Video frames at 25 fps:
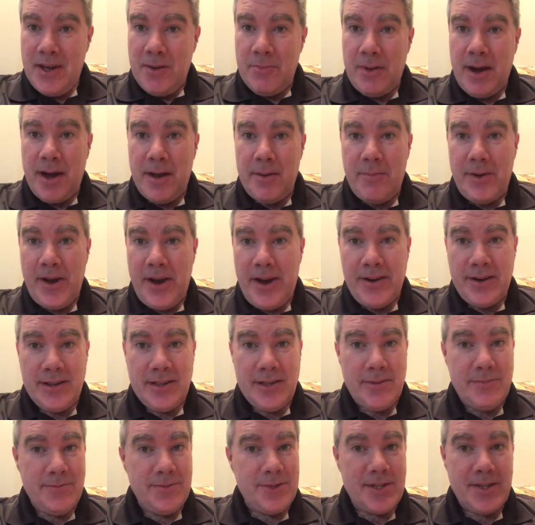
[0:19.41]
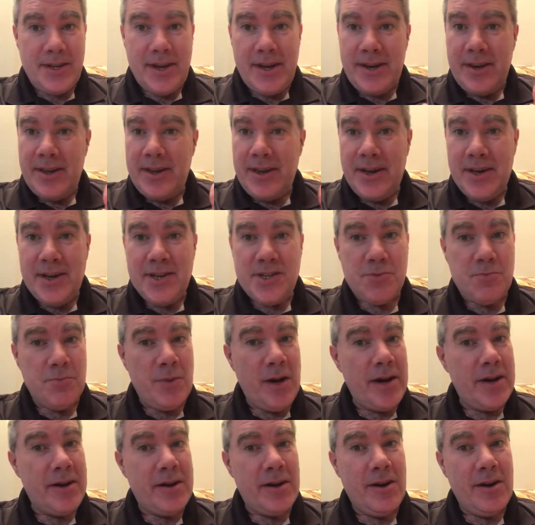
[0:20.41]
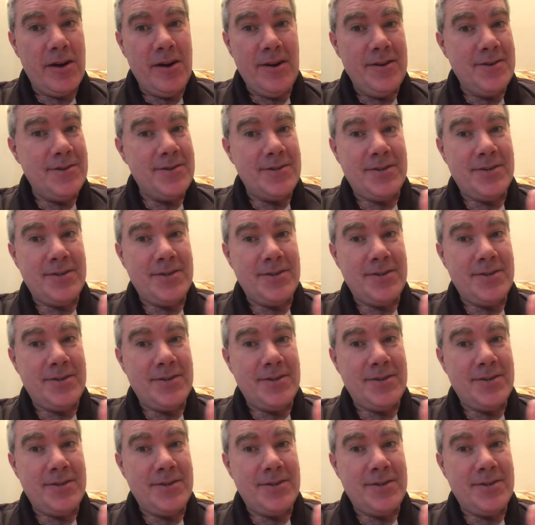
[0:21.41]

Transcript: My pendulum said yes, my card